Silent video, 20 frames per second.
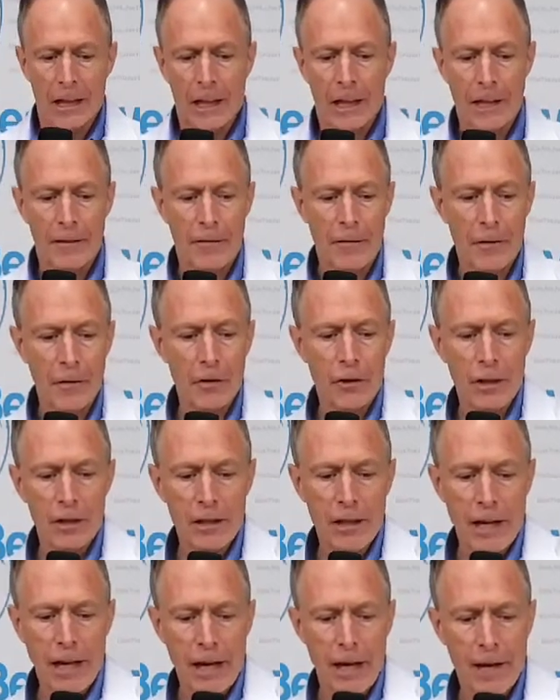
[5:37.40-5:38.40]
If you
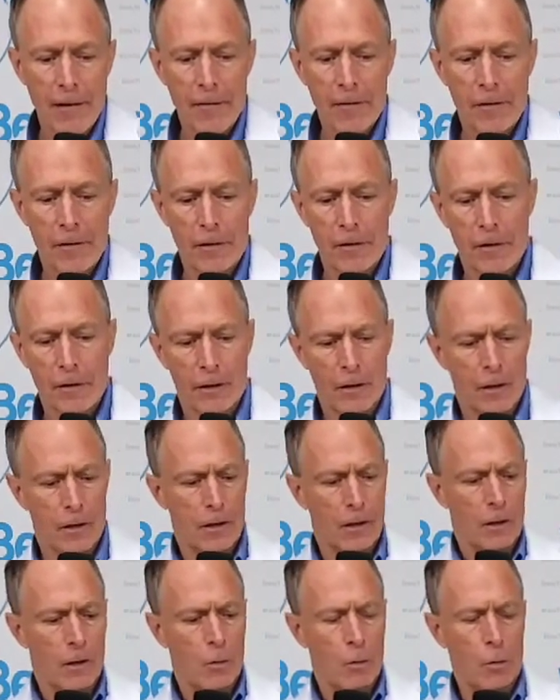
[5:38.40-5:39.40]
just have
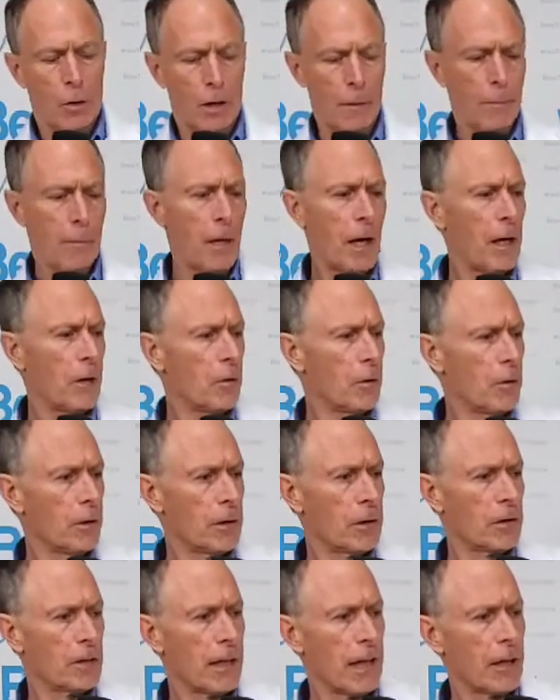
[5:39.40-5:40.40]
1 bottle
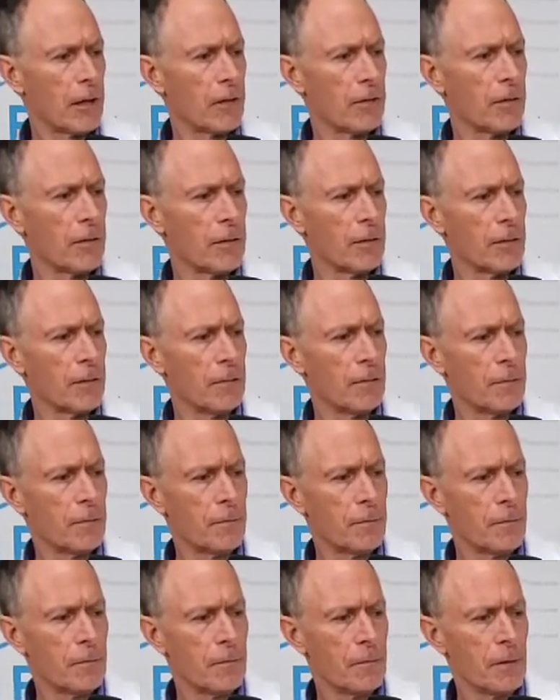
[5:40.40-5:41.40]
of thyromin
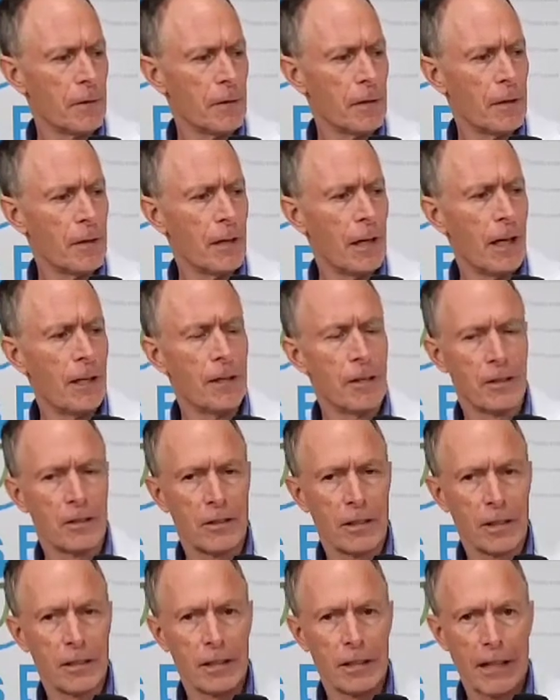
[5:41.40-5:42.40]
and there's
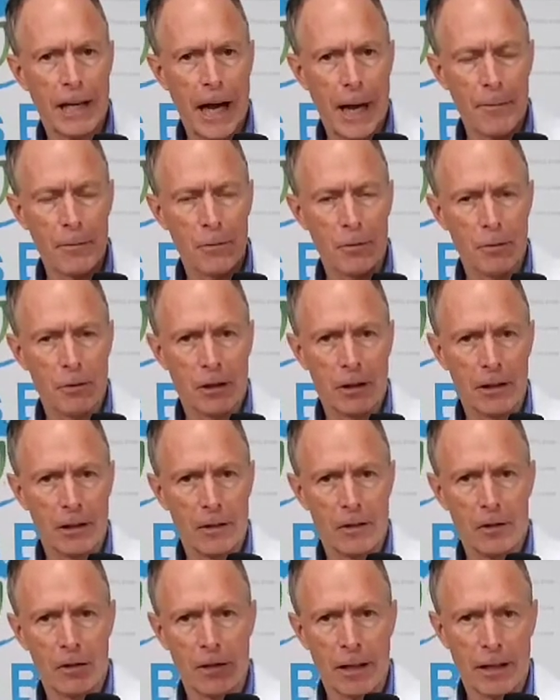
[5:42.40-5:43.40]
60 capsules in here
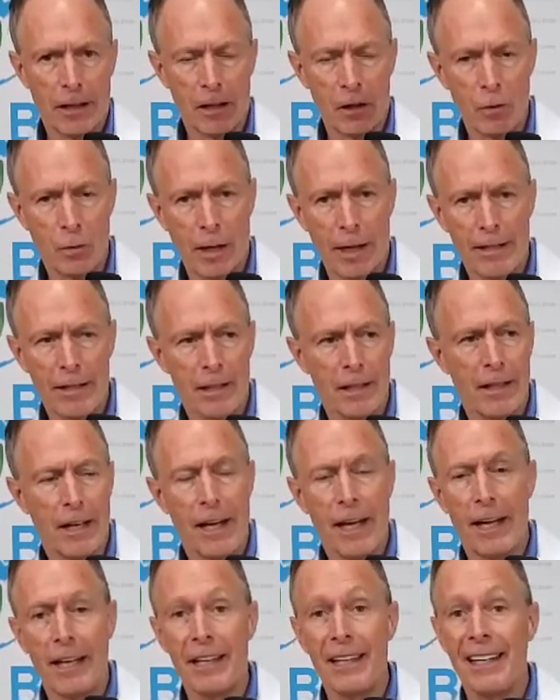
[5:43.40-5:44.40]
and you're taking it twice a
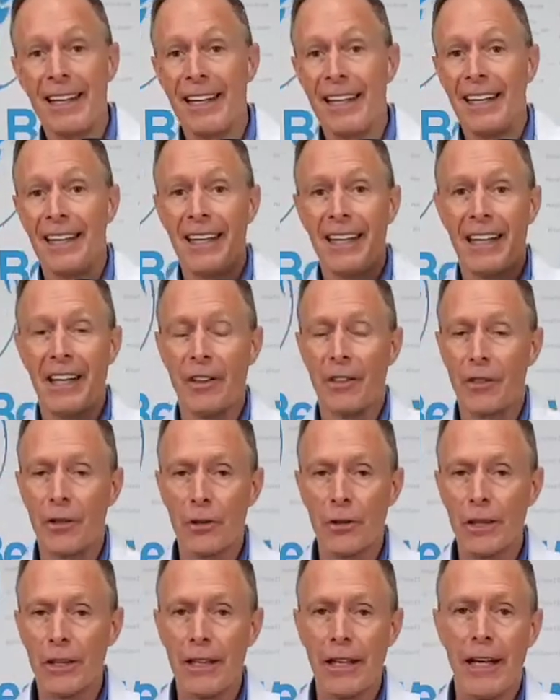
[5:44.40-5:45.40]
day, in
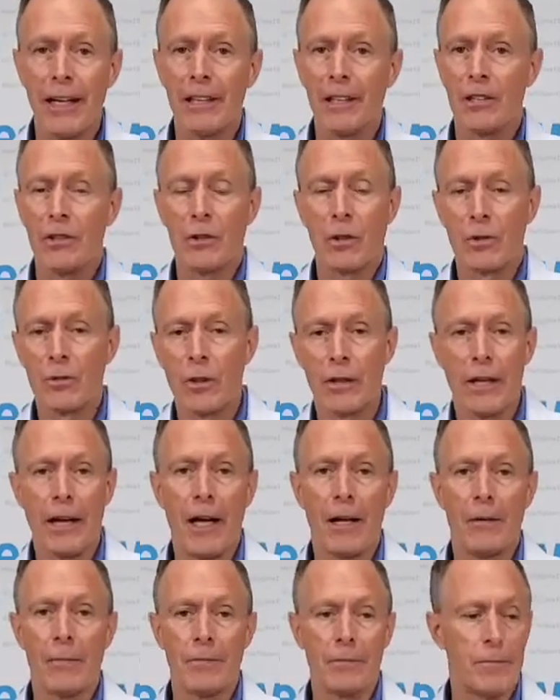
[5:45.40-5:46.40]
30 days it's going to run
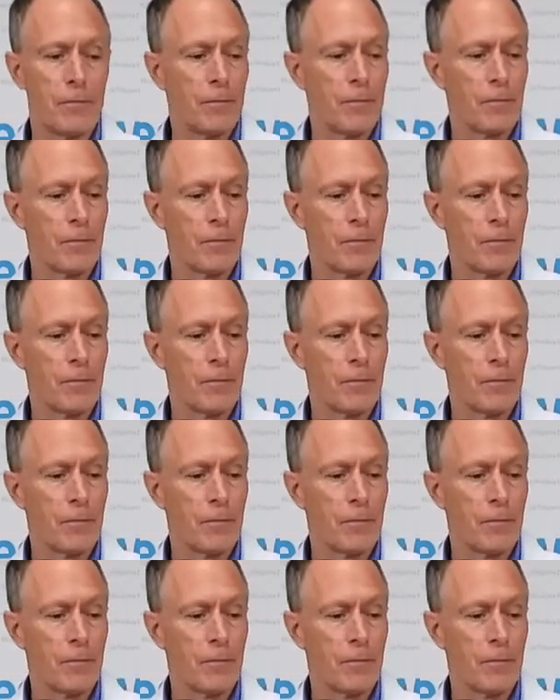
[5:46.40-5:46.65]
out.